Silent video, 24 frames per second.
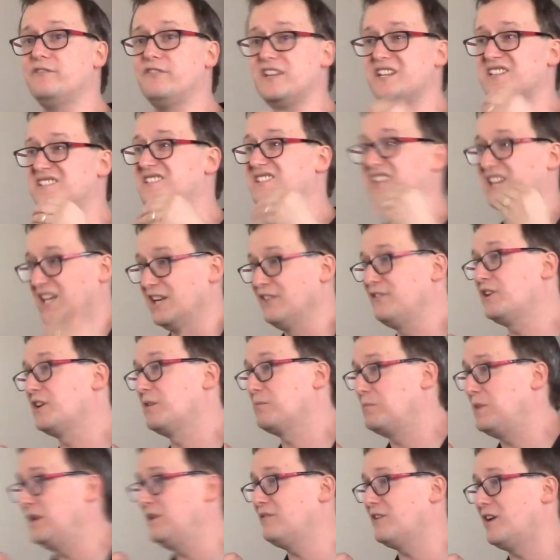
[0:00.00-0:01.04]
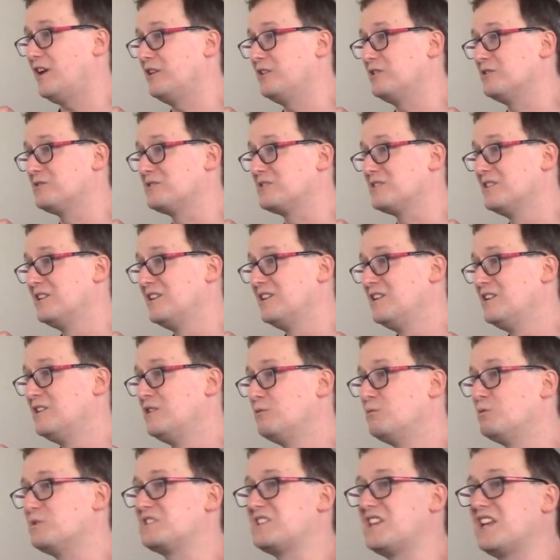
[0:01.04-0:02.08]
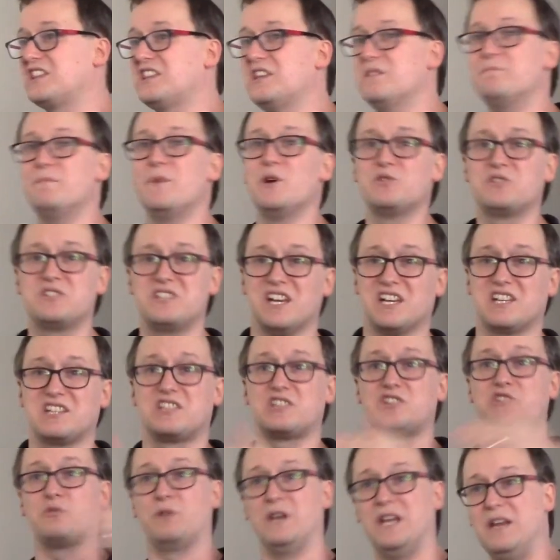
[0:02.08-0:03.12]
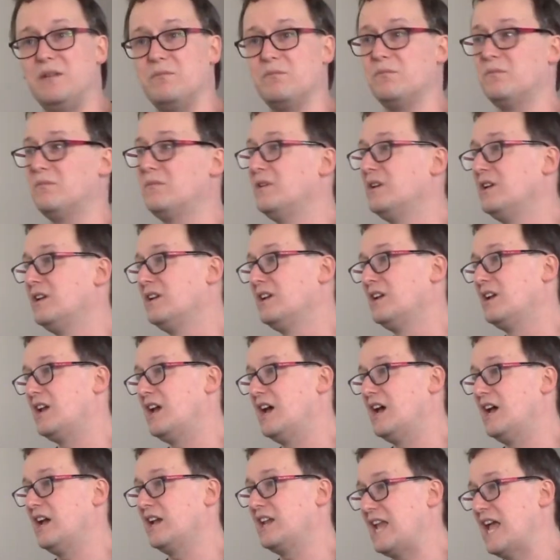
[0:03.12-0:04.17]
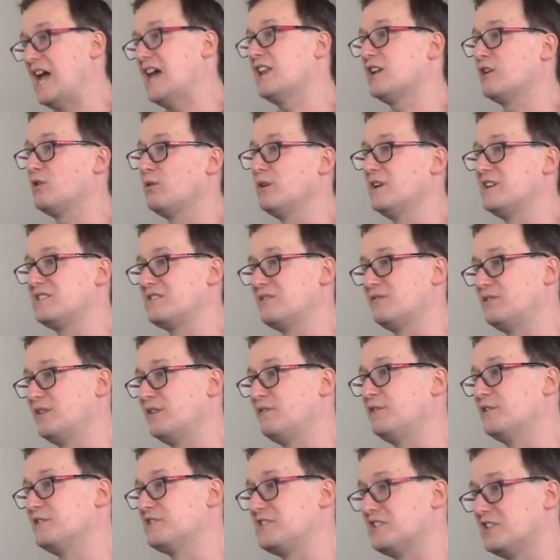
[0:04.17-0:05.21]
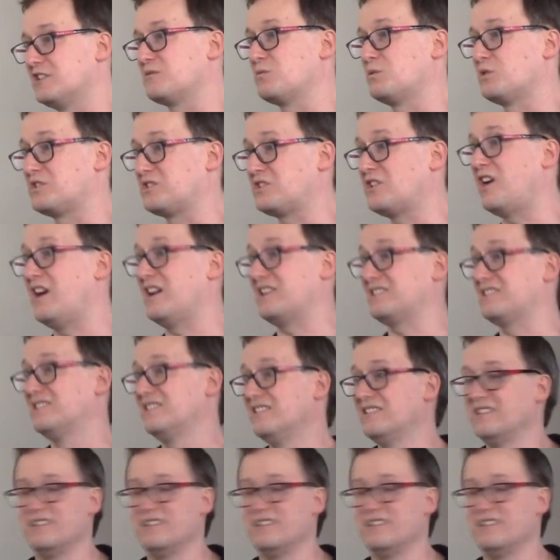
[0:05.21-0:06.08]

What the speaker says: of these significant p-values was that the most extreme categories of differences were sought,